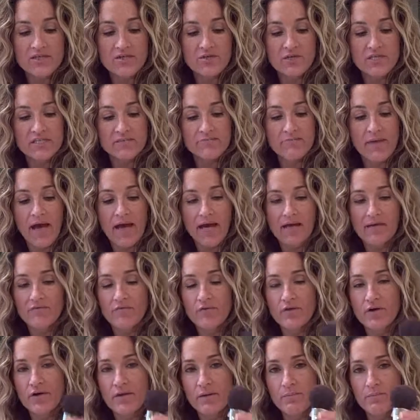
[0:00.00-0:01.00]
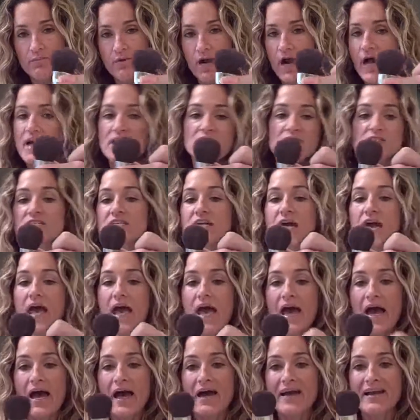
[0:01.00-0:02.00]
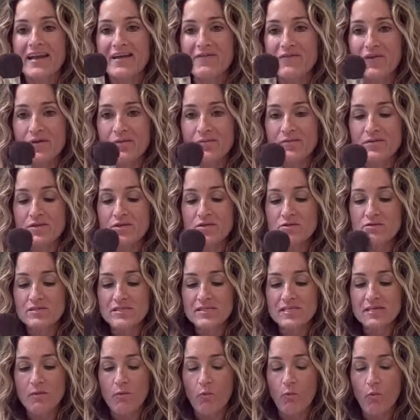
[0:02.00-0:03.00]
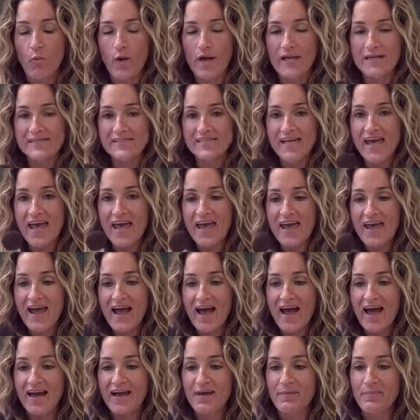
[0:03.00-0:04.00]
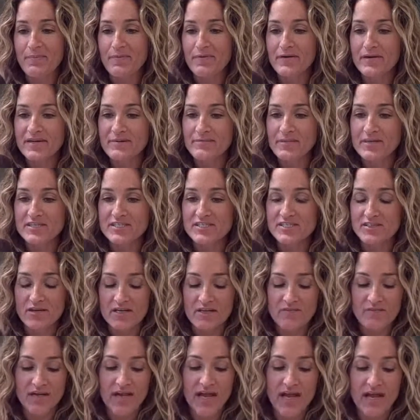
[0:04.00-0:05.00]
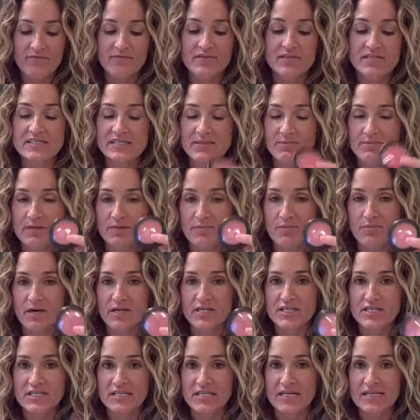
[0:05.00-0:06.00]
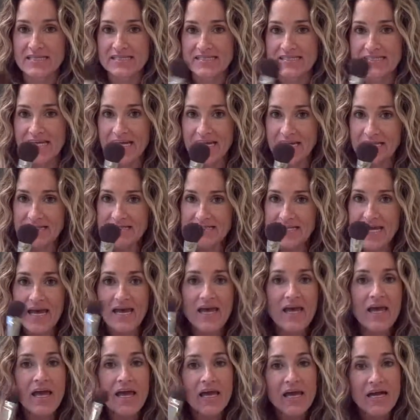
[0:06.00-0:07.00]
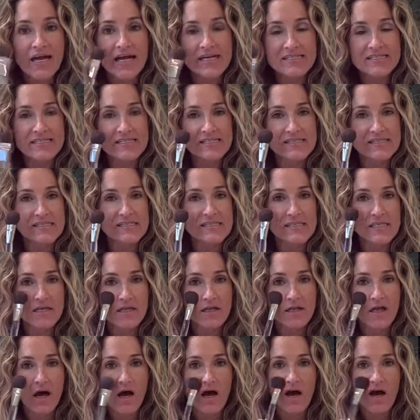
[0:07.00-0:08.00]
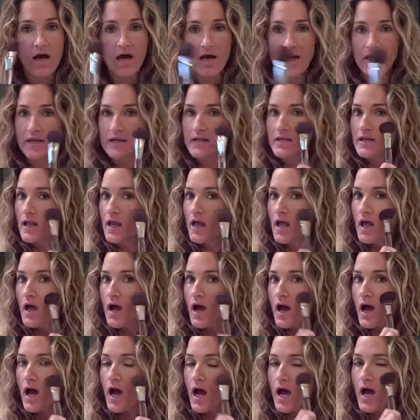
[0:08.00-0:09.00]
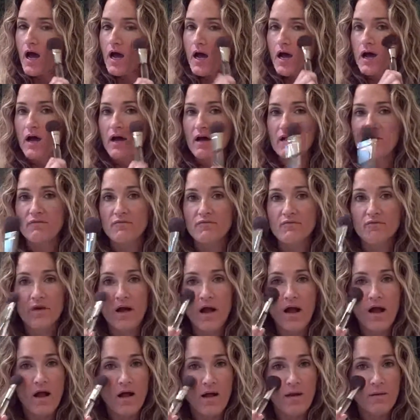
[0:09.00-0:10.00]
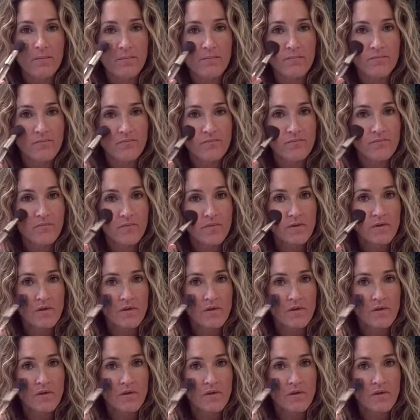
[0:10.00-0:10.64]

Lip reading: a Trish McAvoy brush, and if I use it one day, I pretty much don't even have to dip the brush in it the second day, because it's still on from